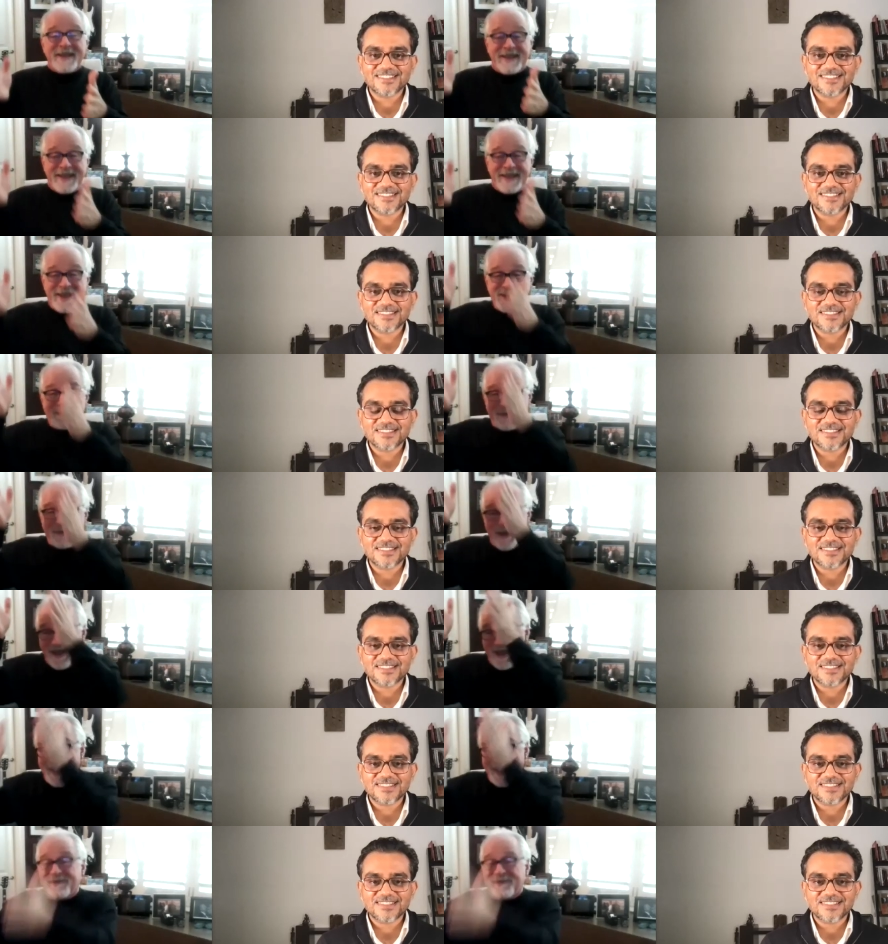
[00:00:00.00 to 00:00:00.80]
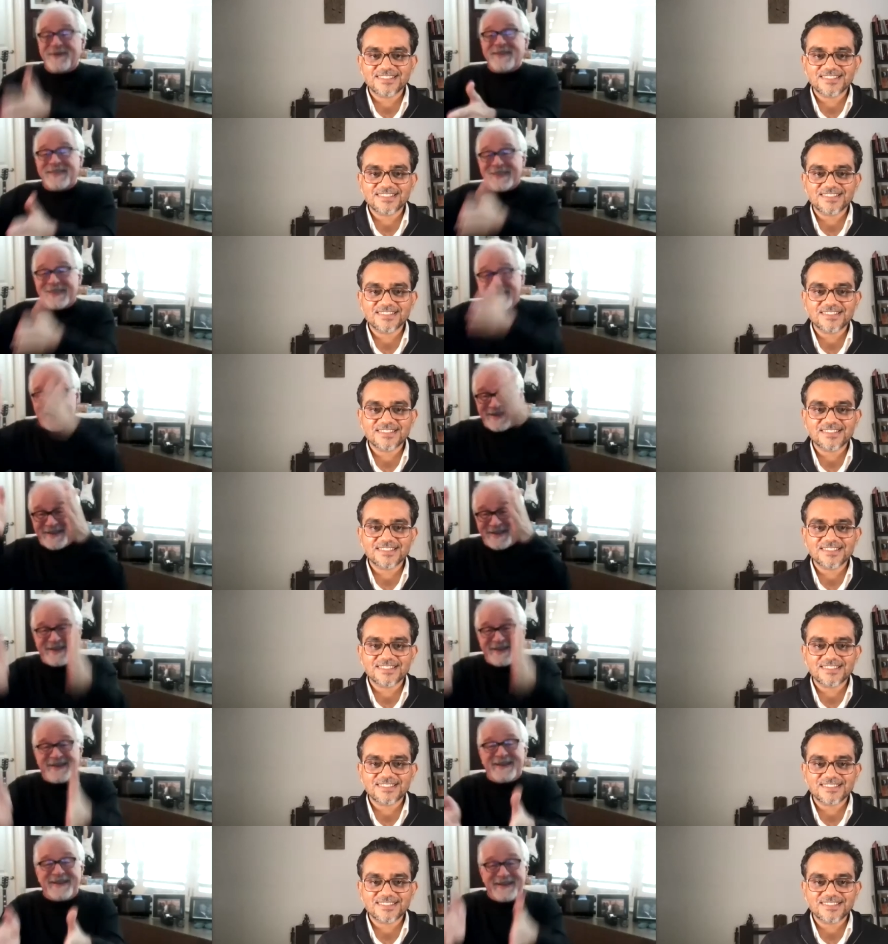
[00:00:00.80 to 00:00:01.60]
Speaker 1: Keep everything
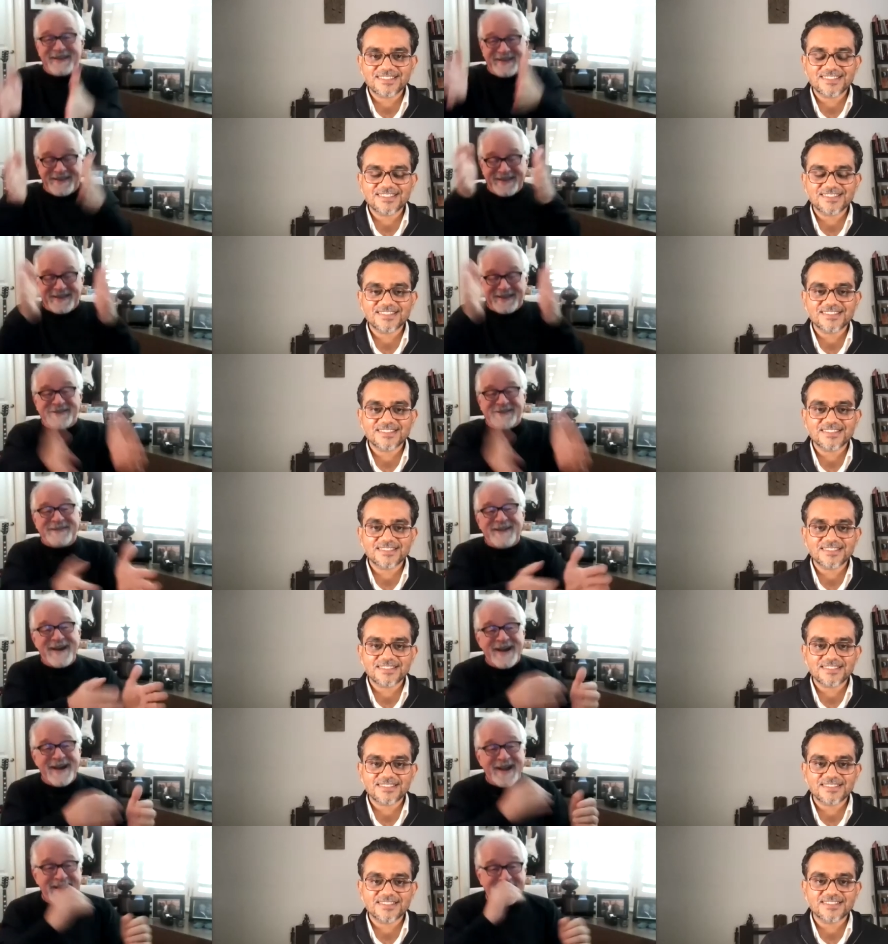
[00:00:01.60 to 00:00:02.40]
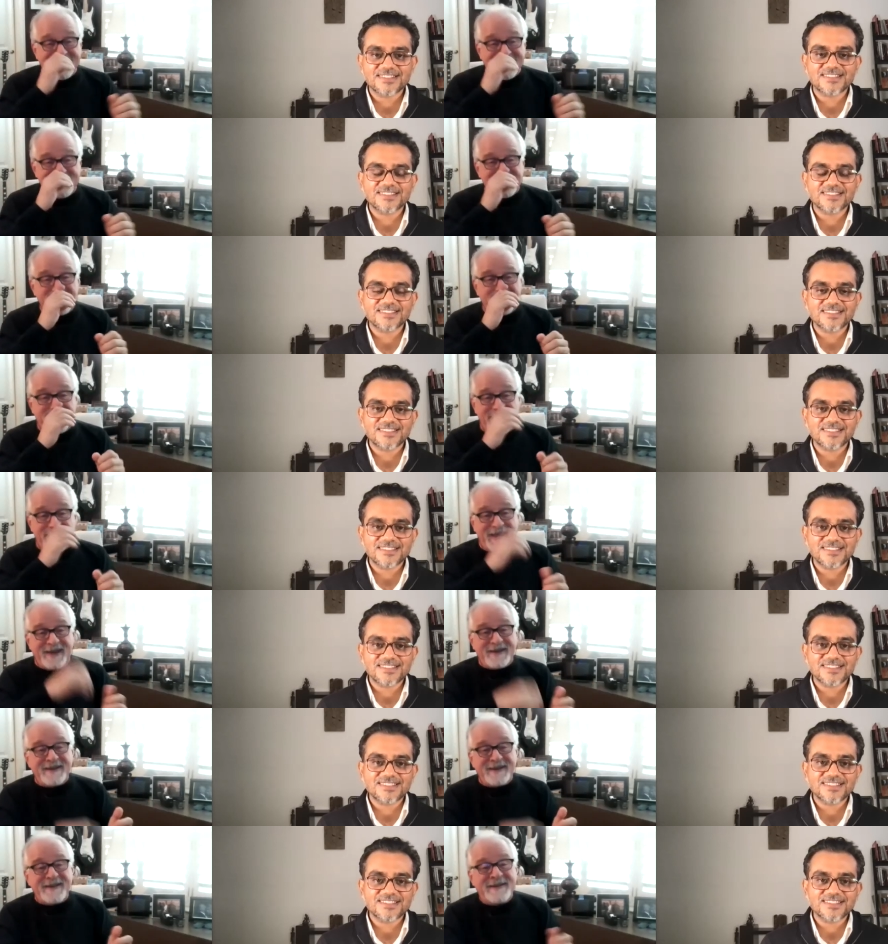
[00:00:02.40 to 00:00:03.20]
in line so
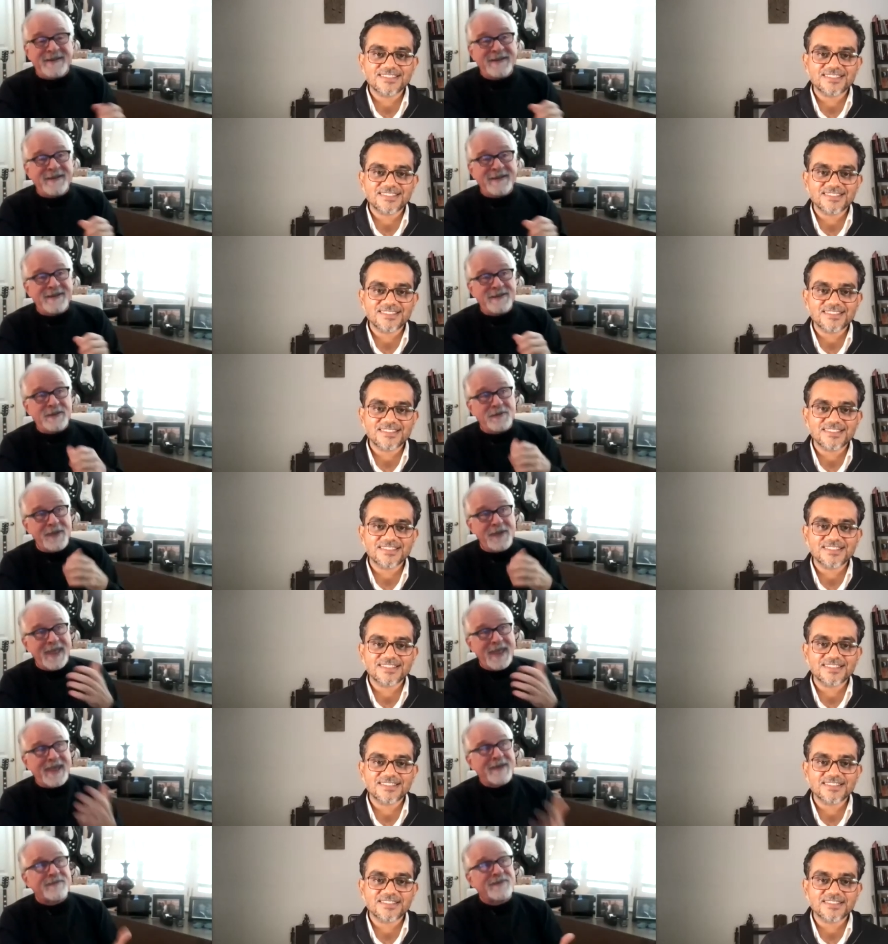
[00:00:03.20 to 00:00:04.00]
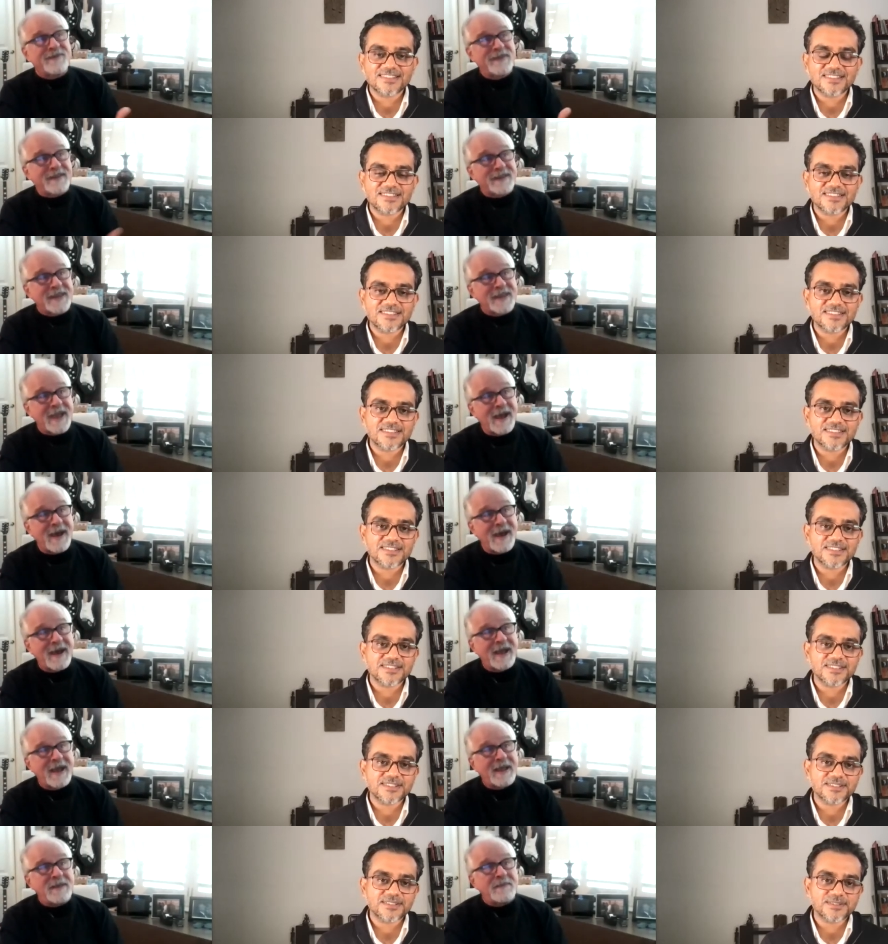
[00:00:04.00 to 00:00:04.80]
that you have the
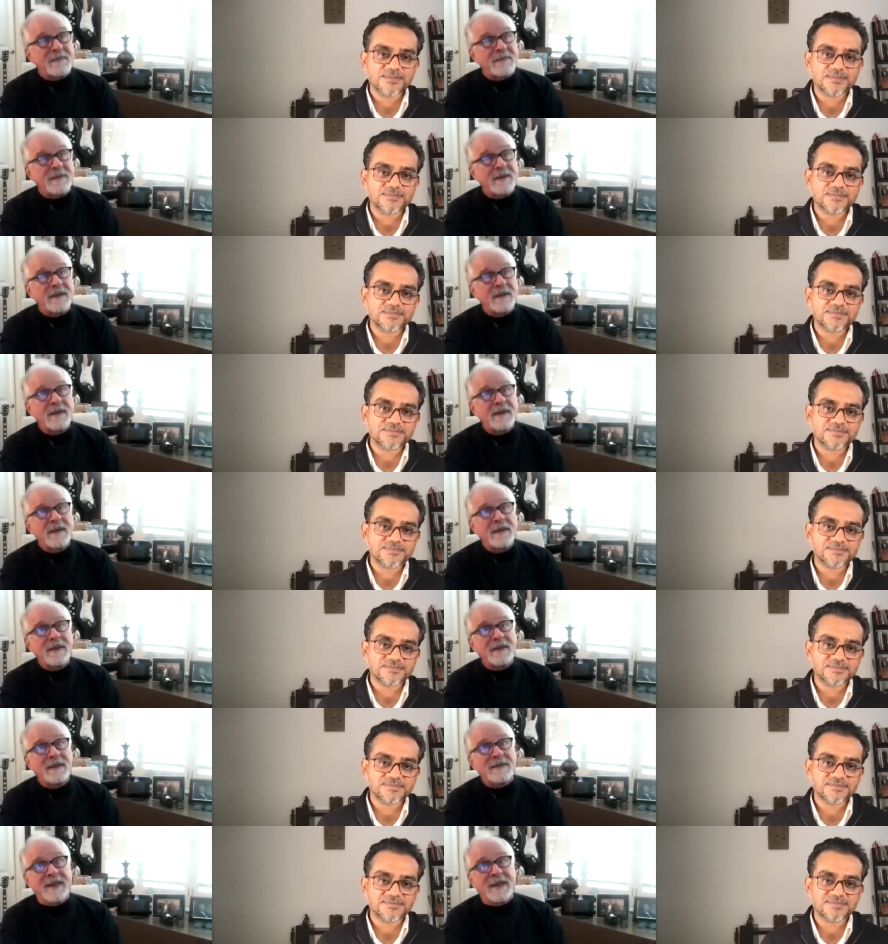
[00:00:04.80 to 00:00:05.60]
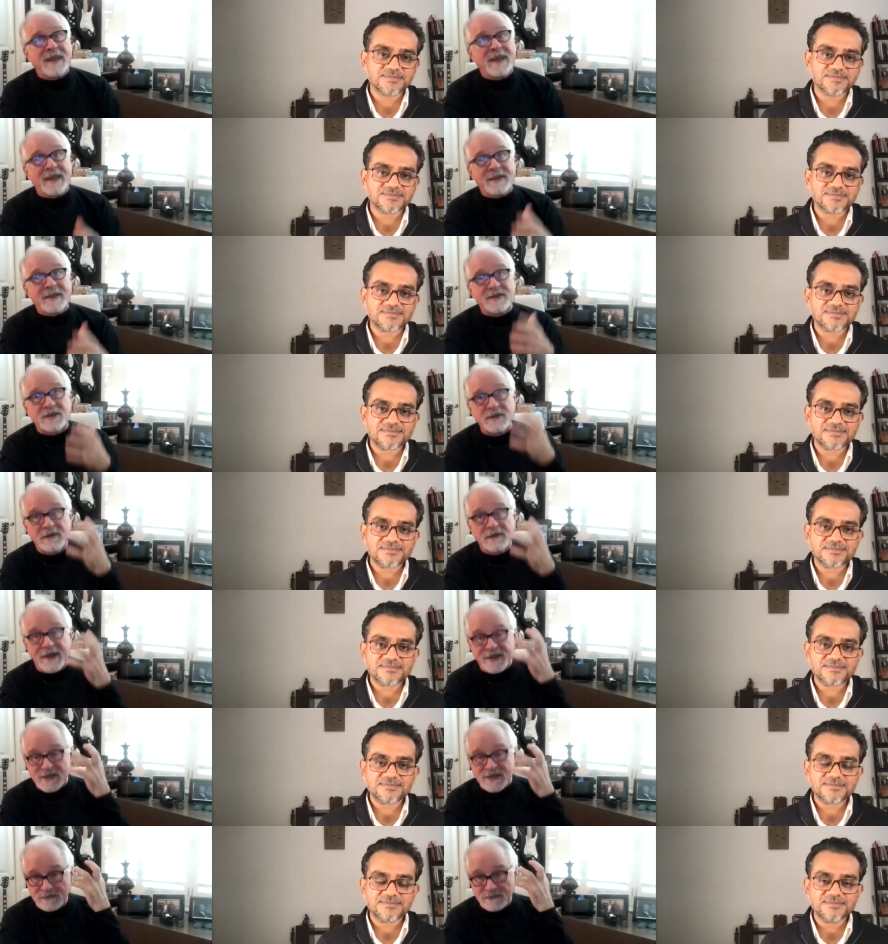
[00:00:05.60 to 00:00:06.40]
time, the
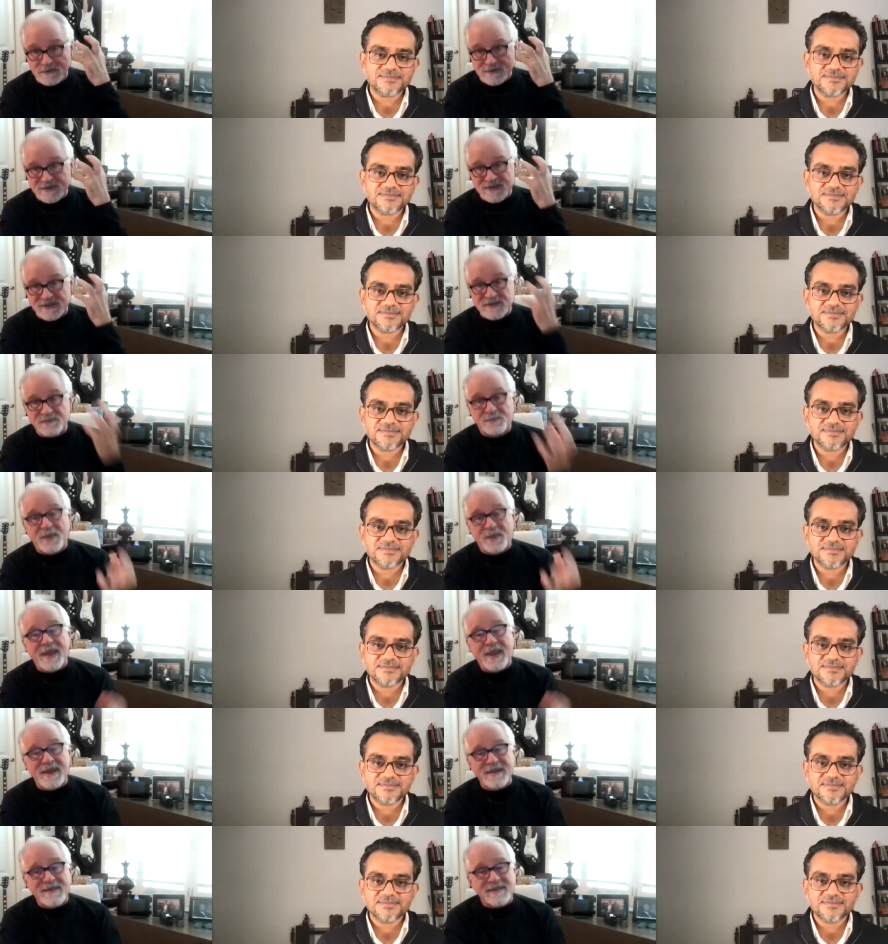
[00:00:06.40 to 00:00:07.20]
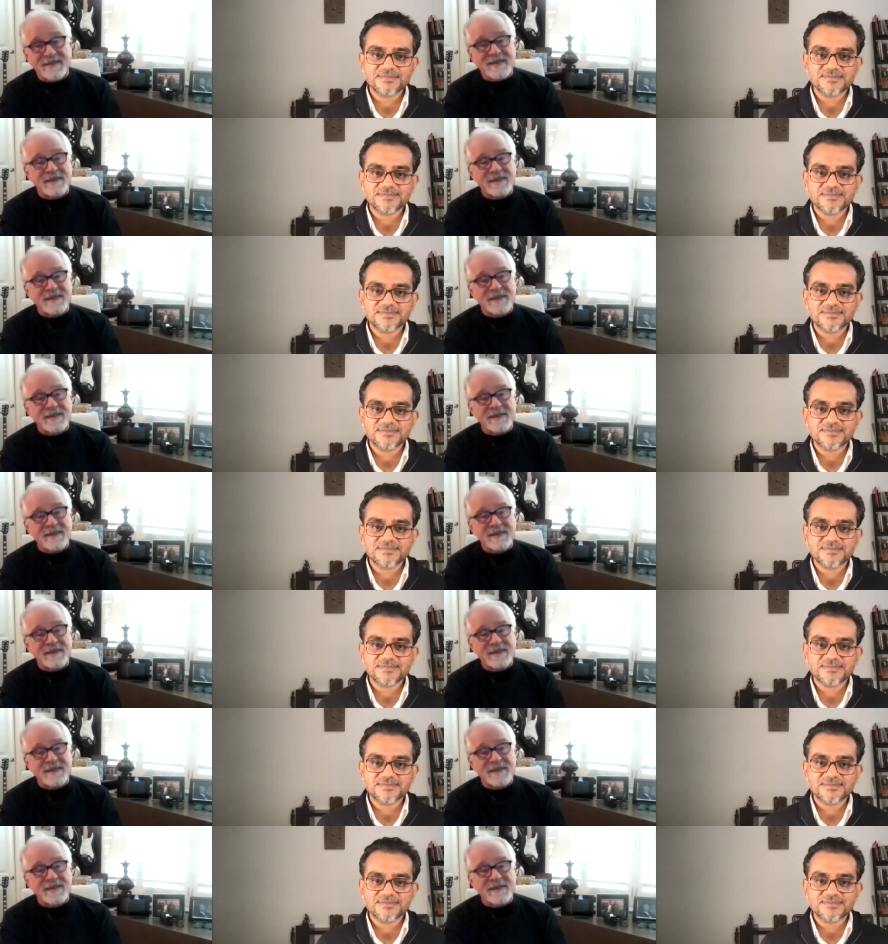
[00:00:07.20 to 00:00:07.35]
intellectual space,